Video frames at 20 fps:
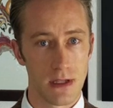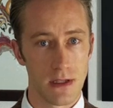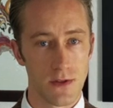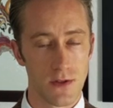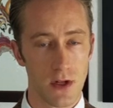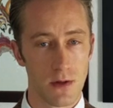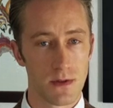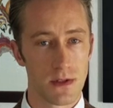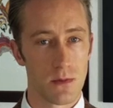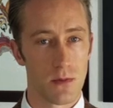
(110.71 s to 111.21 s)
in
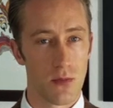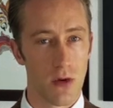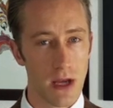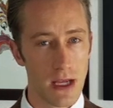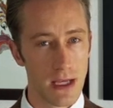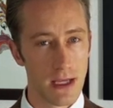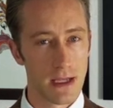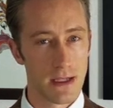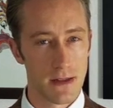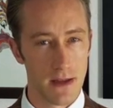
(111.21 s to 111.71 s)
terms of
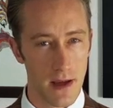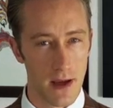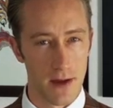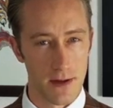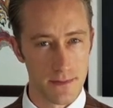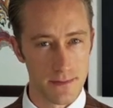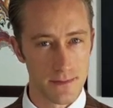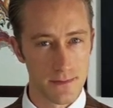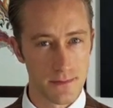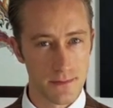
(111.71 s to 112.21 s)
breaking it
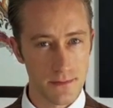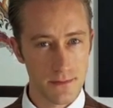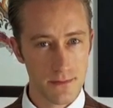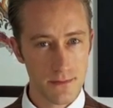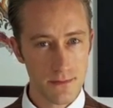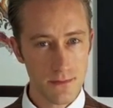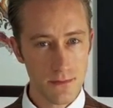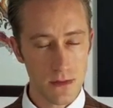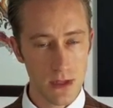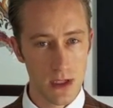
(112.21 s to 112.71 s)
down,
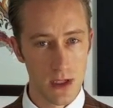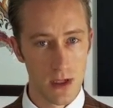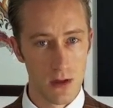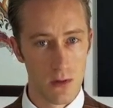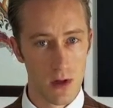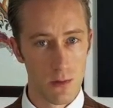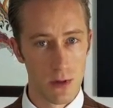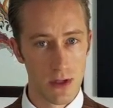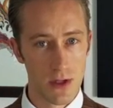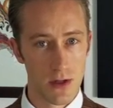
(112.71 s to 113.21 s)
you know,
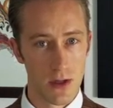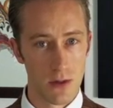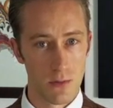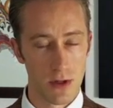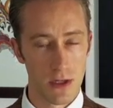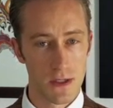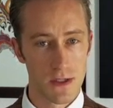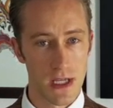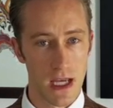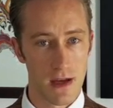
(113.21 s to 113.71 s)
what are we doing?
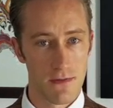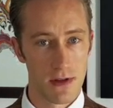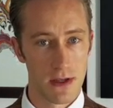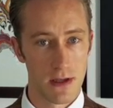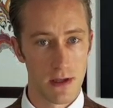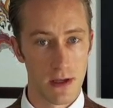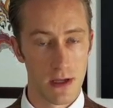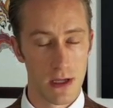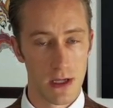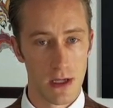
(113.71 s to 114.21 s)
We're just
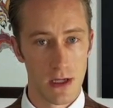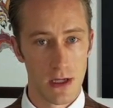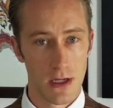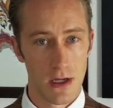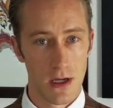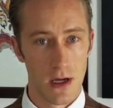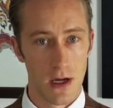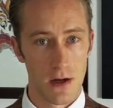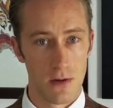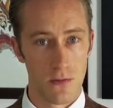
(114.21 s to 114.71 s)
having
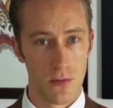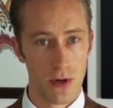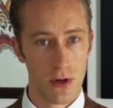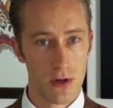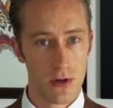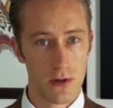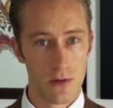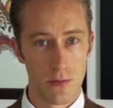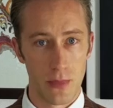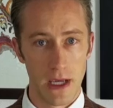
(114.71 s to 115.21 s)
a
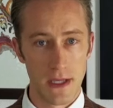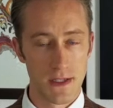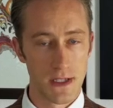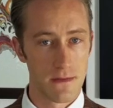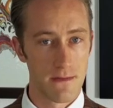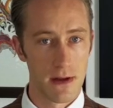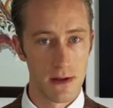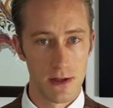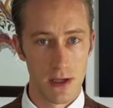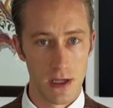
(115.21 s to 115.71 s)
real basic
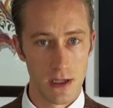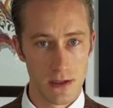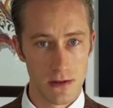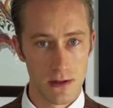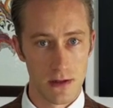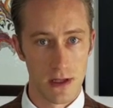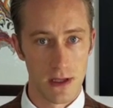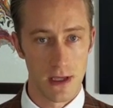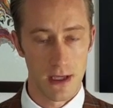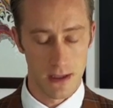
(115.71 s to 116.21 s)

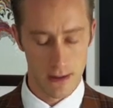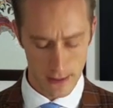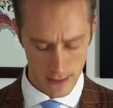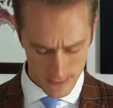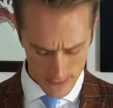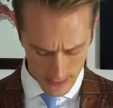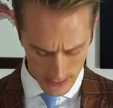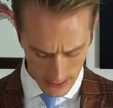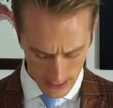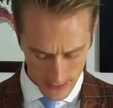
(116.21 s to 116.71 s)
foundation. In
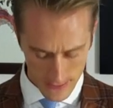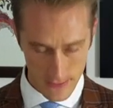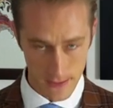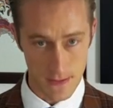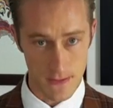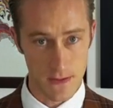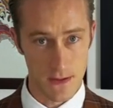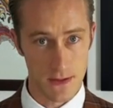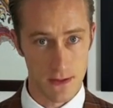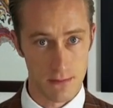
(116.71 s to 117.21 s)
this case,
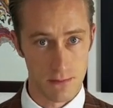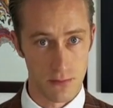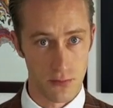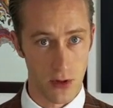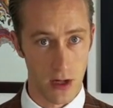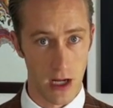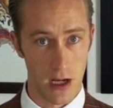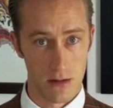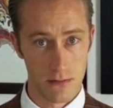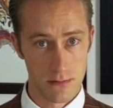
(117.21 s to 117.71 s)
it's
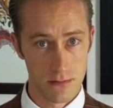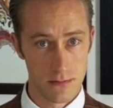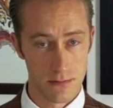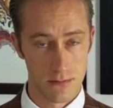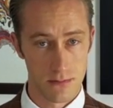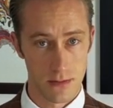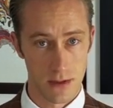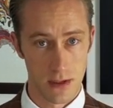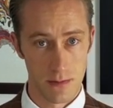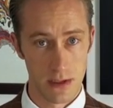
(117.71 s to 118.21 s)
brown,
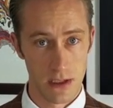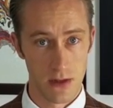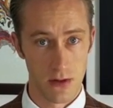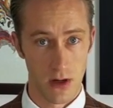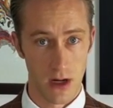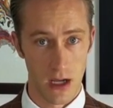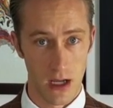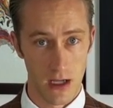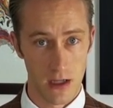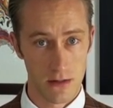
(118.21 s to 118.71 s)
could be
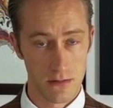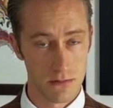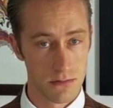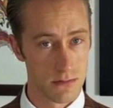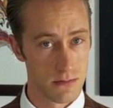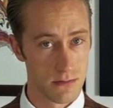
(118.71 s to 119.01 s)
gray,